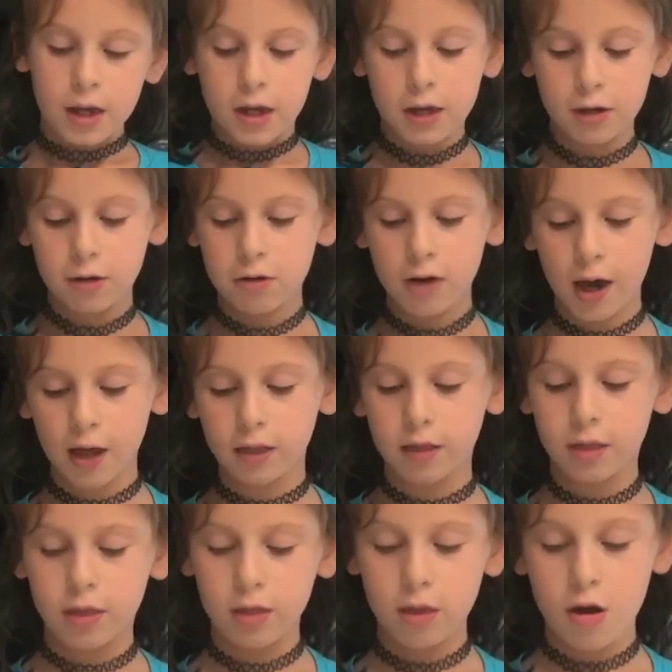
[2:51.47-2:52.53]
And you guys
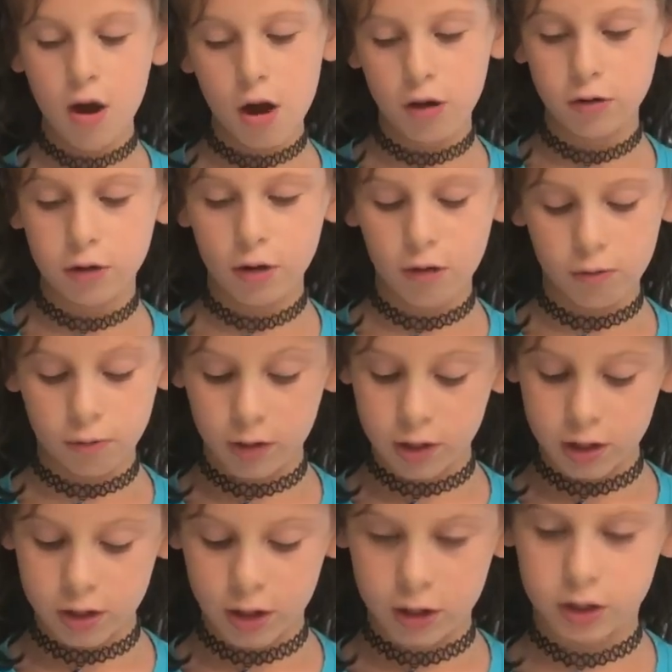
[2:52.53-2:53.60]
know you don't
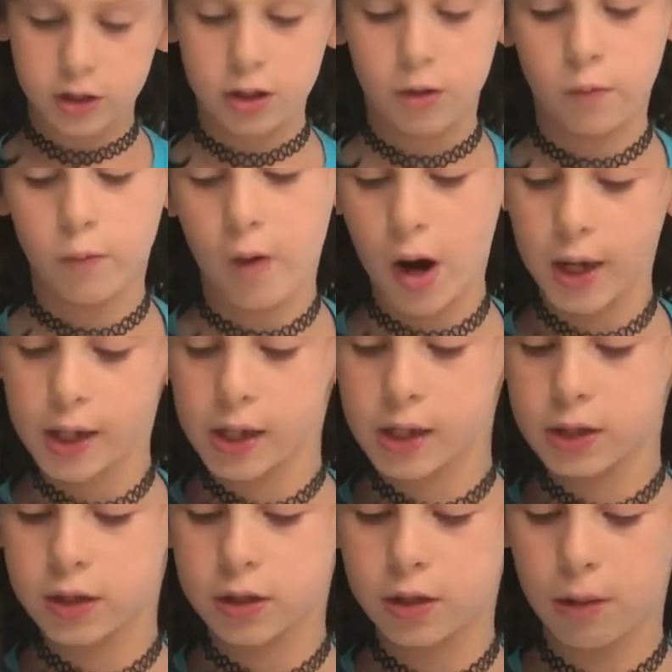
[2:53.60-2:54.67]
want to see
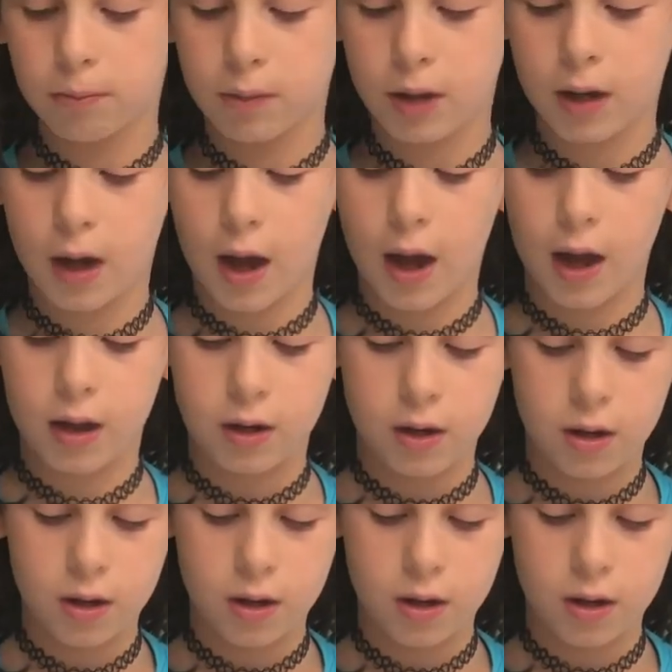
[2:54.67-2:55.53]
white, so I'm gonna add.